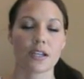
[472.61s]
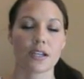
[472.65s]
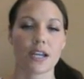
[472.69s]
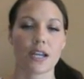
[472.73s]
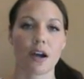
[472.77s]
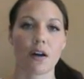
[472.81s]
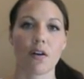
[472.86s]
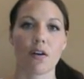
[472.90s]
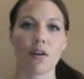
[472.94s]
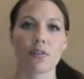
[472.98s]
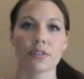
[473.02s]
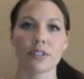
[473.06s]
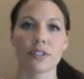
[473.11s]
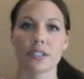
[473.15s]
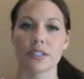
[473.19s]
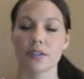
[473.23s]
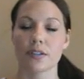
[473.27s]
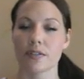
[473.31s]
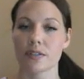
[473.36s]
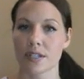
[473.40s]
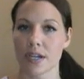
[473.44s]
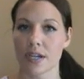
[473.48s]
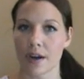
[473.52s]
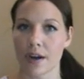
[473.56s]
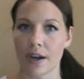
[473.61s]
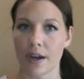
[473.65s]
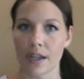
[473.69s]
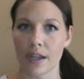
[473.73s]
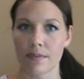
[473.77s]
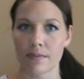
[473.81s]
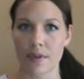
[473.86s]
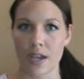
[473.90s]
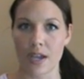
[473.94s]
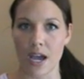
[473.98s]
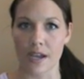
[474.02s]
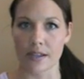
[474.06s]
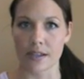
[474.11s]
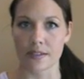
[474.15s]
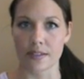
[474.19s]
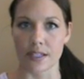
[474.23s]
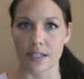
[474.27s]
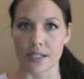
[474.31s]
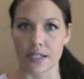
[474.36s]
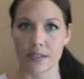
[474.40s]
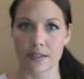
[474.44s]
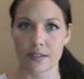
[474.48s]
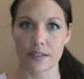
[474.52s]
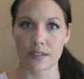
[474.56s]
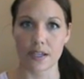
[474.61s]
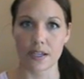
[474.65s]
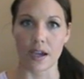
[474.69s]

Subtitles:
Now, only doTERRA has this.